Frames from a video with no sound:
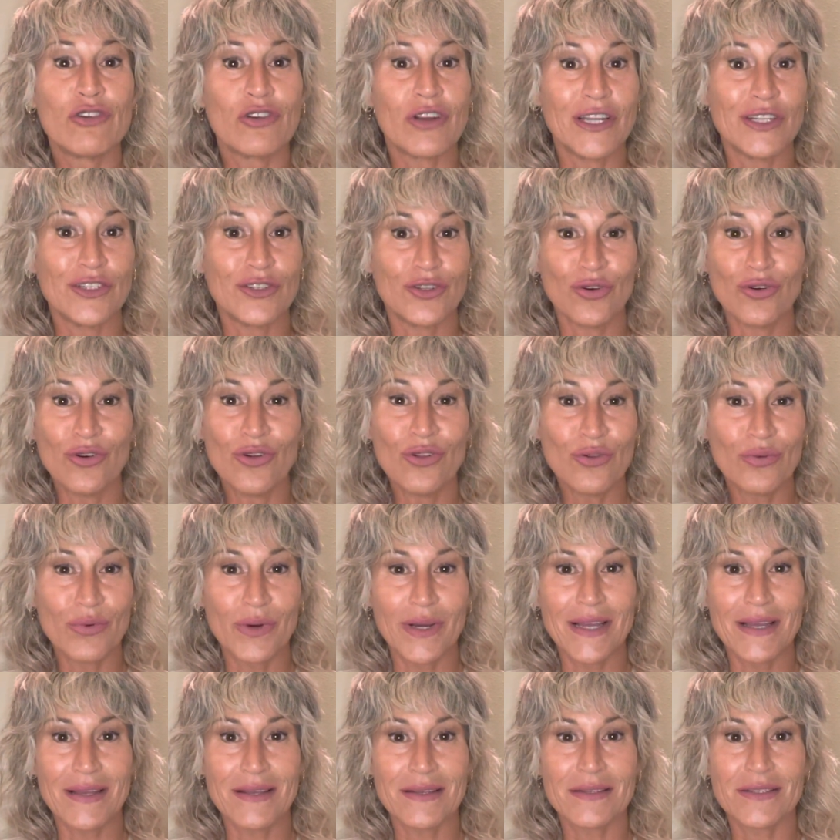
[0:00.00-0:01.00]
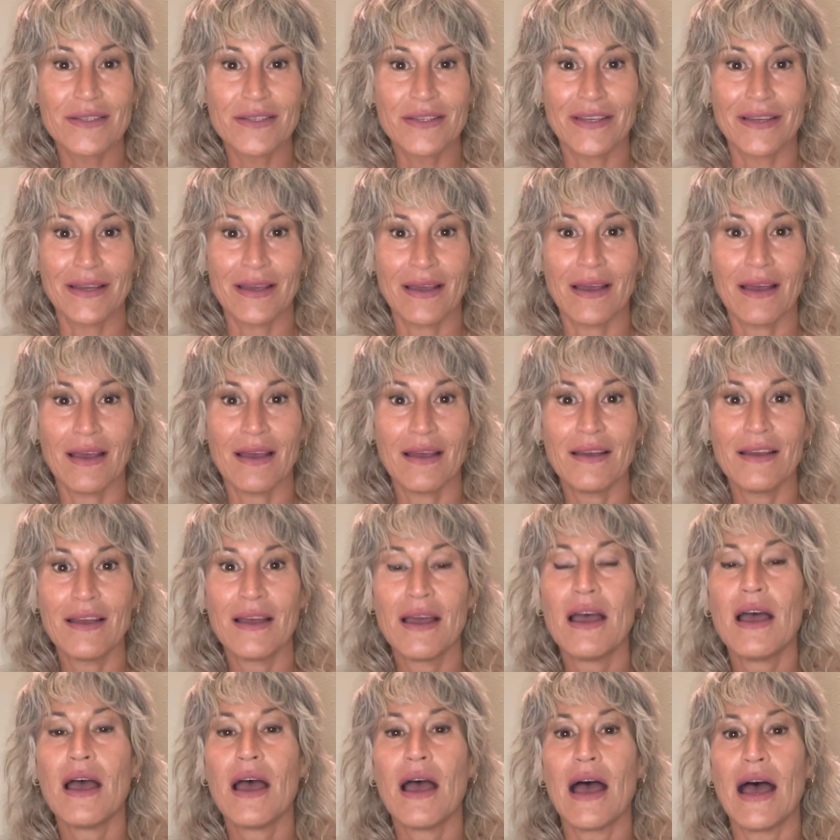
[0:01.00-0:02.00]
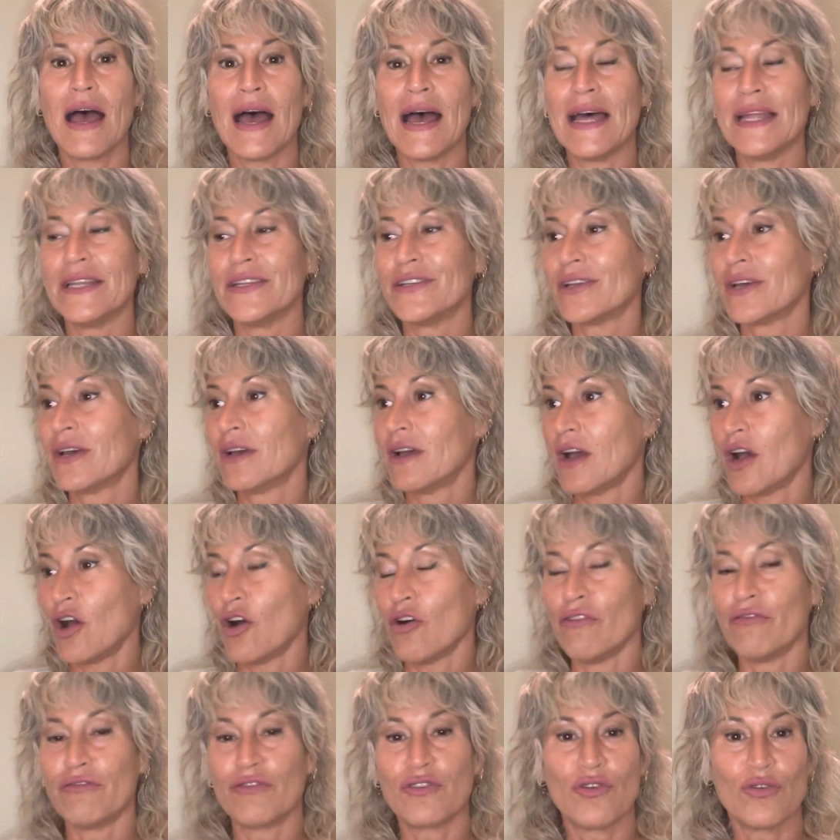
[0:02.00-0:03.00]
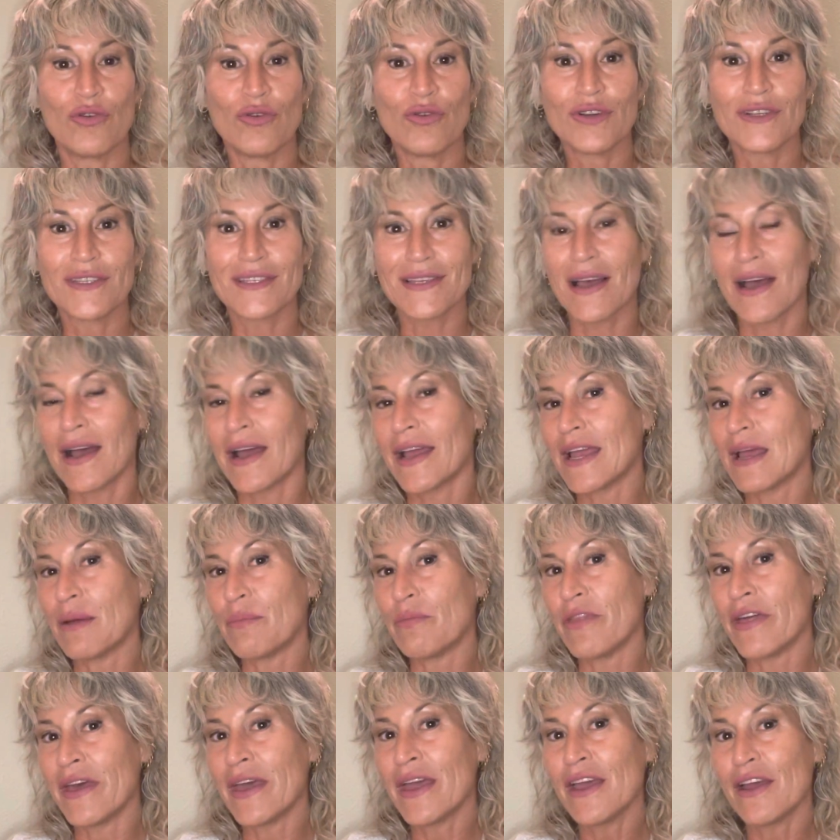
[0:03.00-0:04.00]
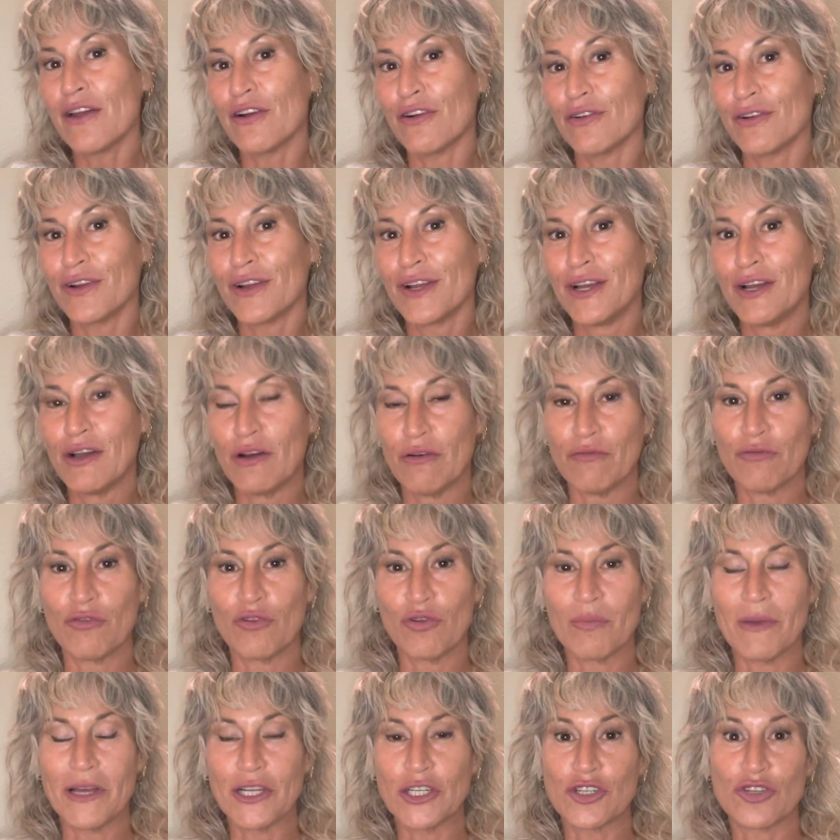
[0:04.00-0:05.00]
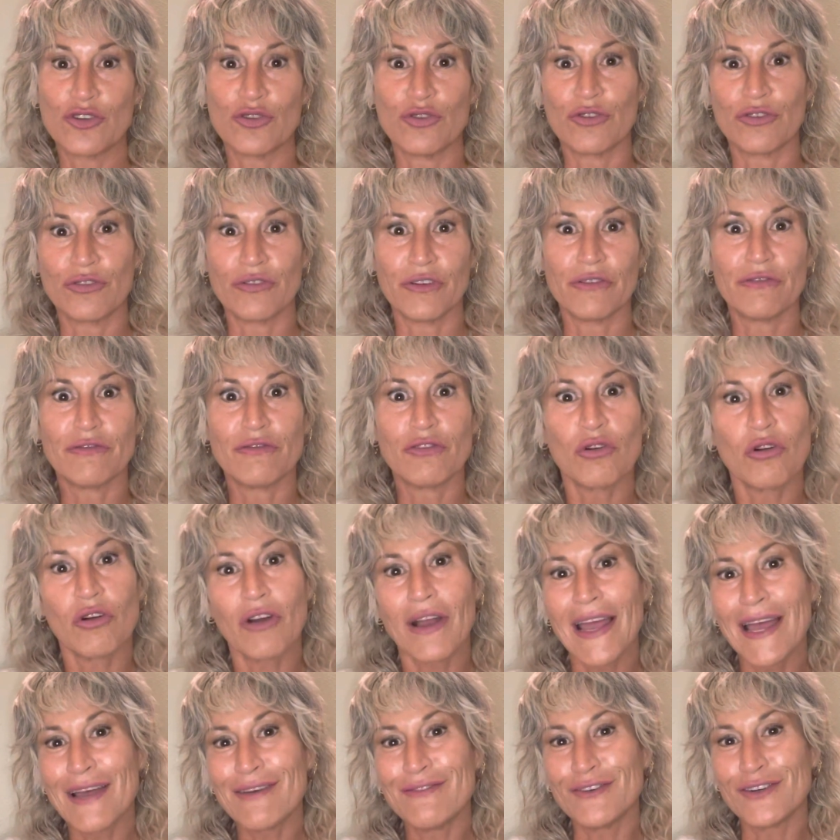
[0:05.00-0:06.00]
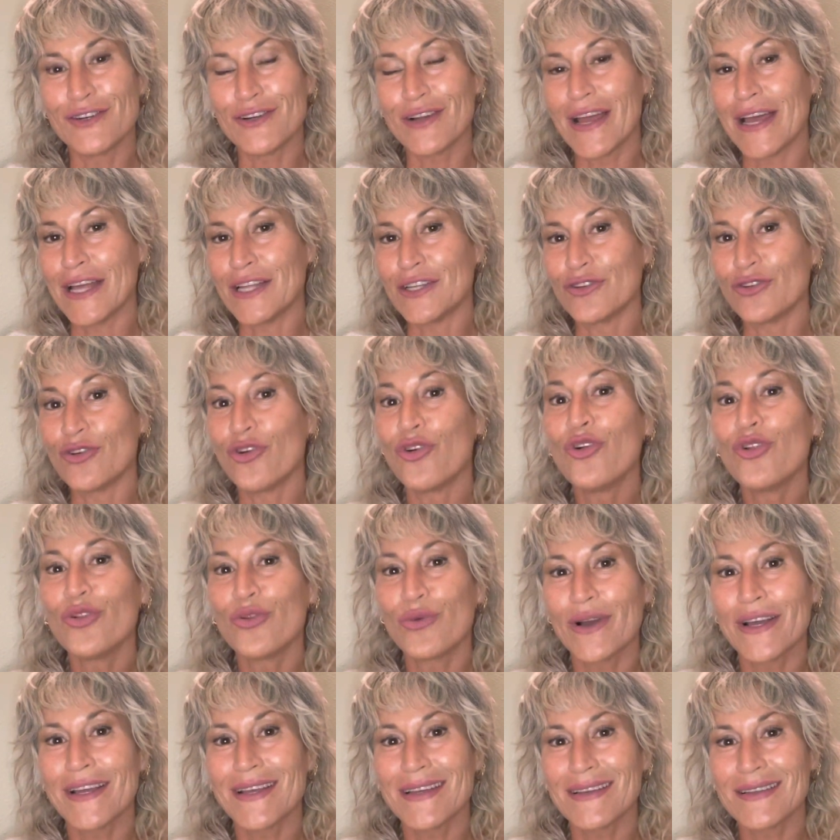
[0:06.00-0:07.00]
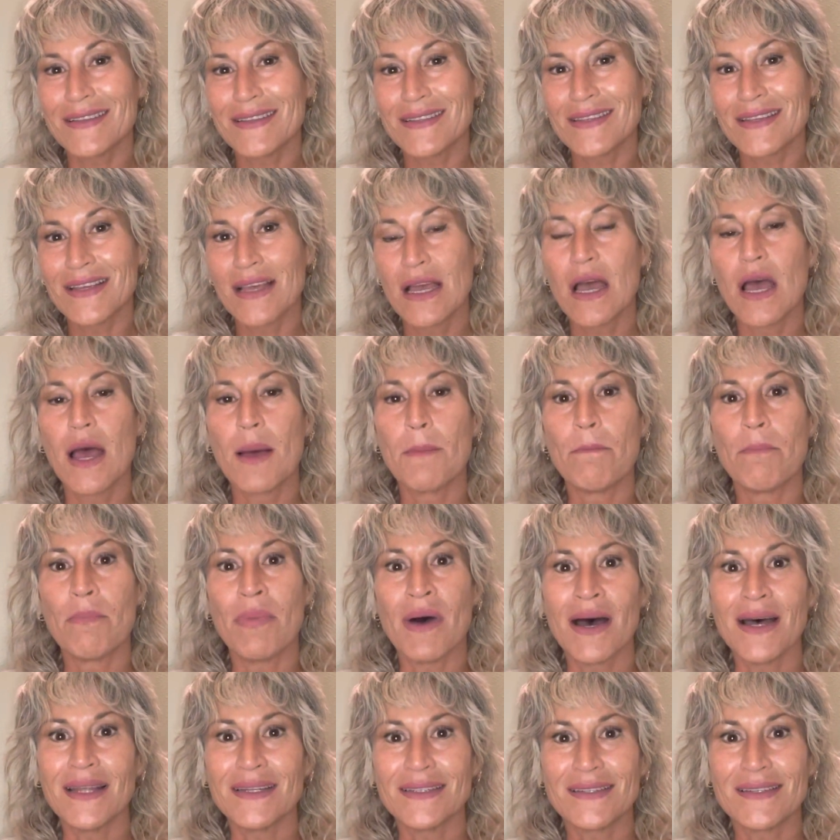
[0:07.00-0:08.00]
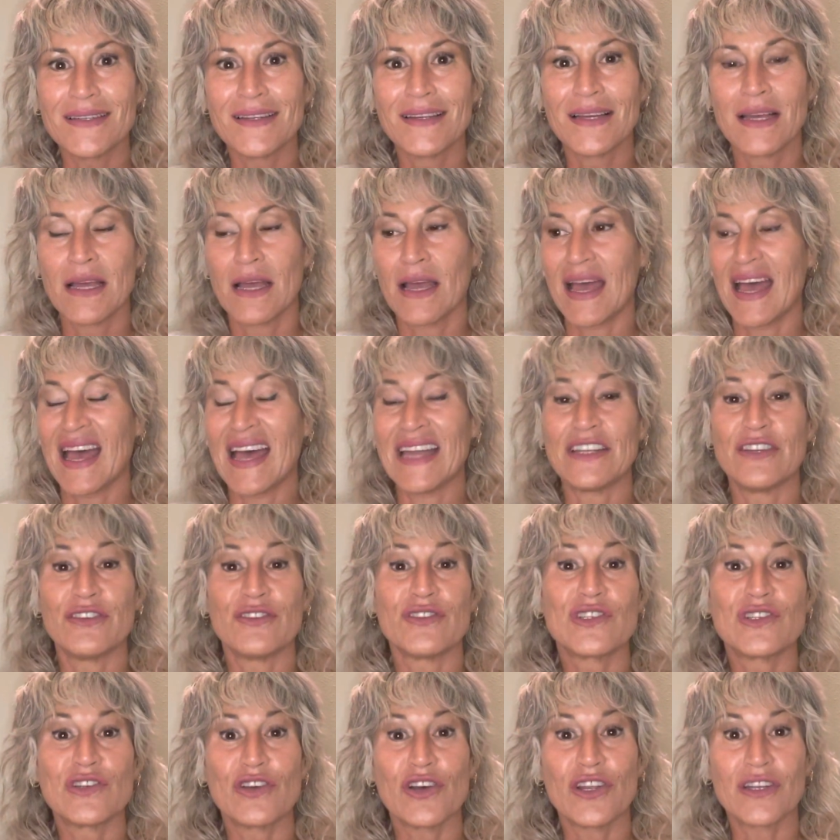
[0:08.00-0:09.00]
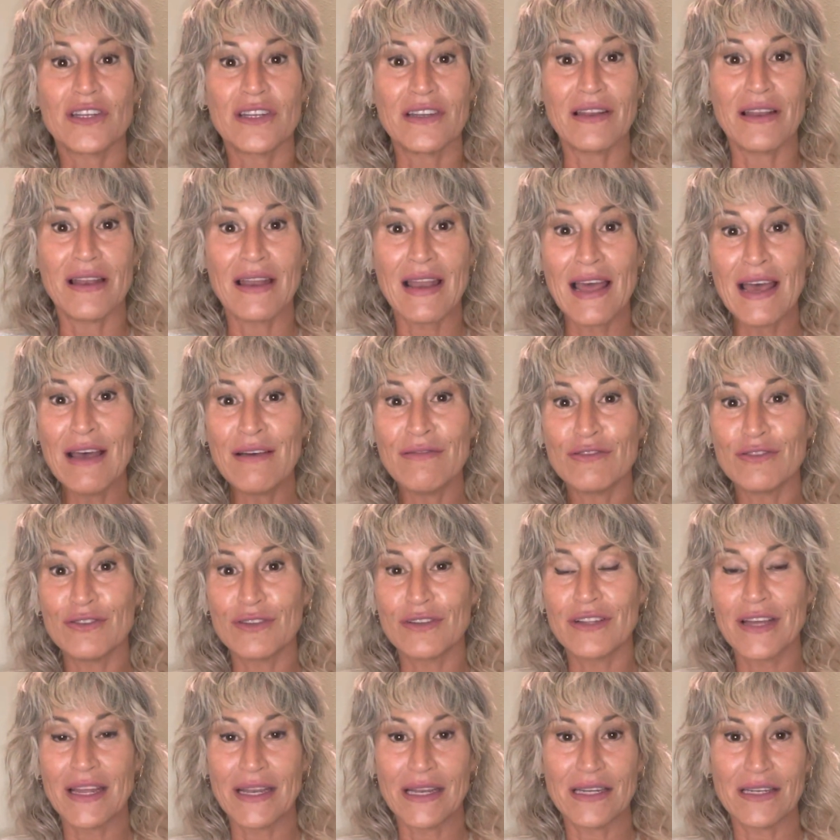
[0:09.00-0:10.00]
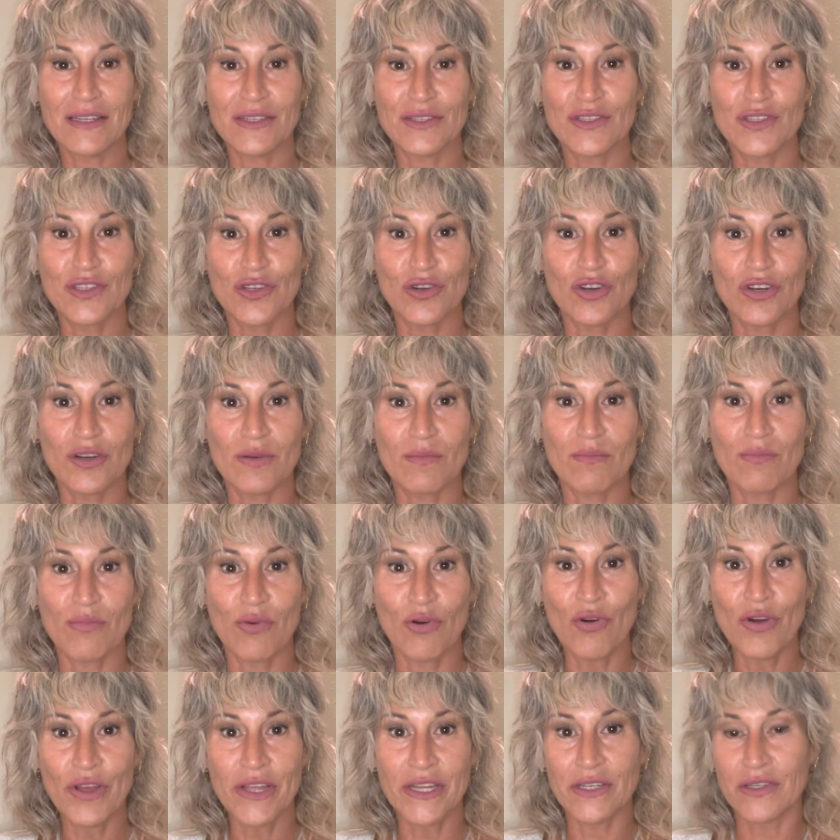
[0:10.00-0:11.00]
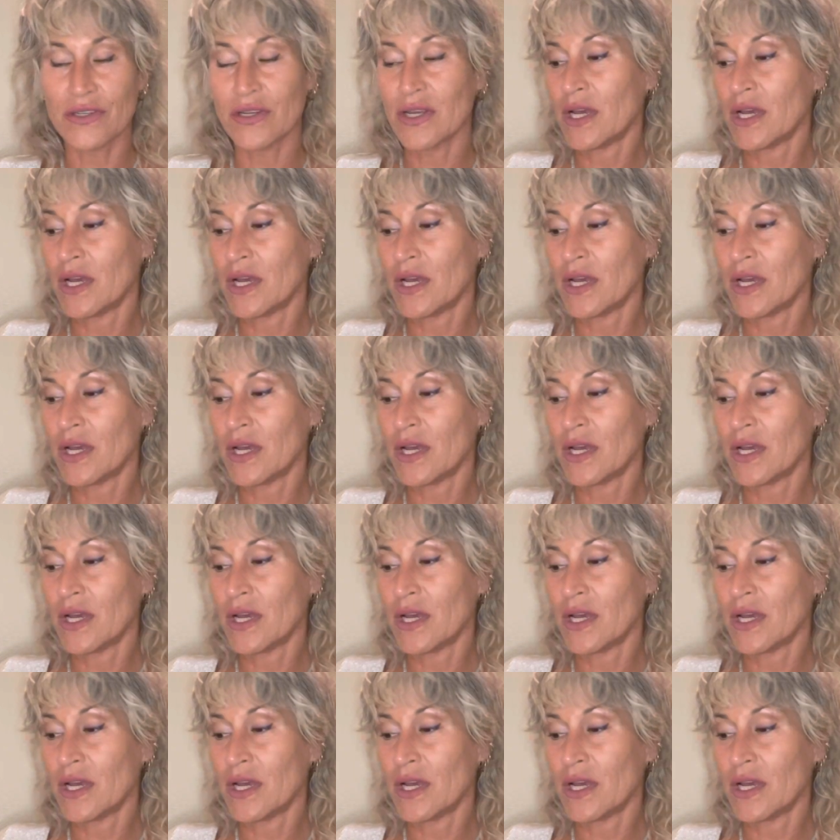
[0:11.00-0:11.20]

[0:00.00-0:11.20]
and always, yeah? And of course, I am there for my children forever and always. But at a certain level and at a certain point,